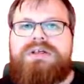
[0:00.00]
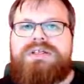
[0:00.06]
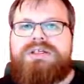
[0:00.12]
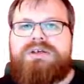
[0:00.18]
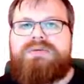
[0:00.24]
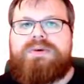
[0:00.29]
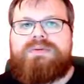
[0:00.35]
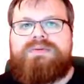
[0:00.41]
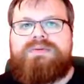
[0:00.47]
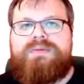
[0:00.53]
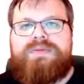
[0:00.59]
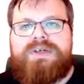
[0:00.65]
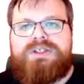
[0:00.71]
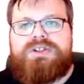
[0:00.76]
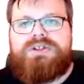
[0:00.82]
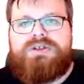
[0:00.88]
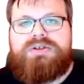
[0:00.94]
So what we
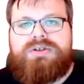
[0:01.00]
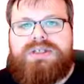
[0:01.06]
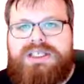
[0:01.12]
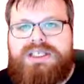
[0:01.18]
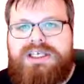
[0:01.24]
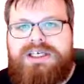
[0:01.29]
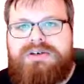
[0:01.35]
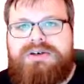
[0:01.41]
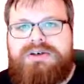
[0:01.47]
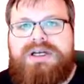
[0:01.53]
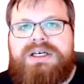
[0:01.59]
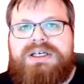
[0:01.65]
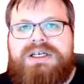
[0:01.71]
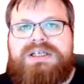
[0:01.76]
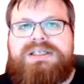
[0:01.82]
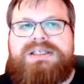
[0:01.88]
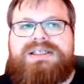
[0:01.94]
want to do here
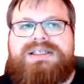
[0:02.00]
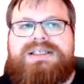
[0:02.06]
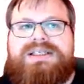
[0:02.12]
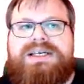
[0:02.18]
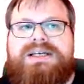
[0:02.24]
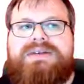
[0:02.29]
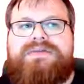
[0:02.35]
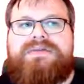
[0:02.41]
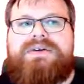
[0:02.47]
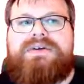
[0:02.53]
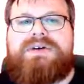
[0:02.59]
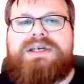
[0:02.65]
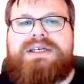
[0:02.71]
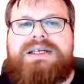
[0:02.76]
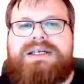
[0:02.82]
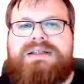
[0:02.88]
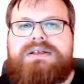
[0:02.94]
is, instead of
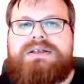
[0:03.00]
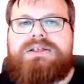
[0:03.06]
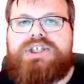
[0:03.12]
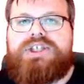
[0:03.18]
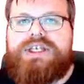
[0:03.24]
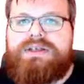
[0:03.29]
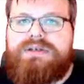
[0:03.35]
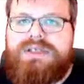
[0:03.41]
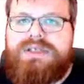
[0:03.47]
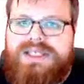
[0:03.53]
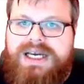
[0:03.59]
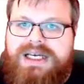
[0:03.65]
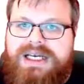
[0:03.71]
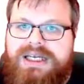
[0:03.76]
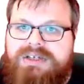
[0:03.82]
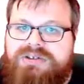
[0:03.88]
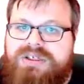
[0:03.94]
looking at the general
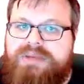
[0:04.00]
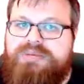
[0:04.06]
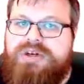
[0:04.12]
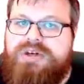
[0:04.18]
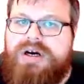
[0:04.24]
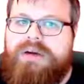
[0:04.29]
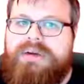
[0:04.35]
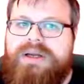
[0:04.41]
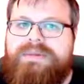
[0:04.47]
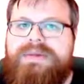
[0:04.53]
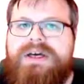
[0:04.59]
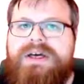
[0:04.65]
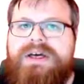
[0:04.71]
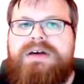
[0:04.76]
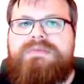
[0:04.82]
Steiner tree problem,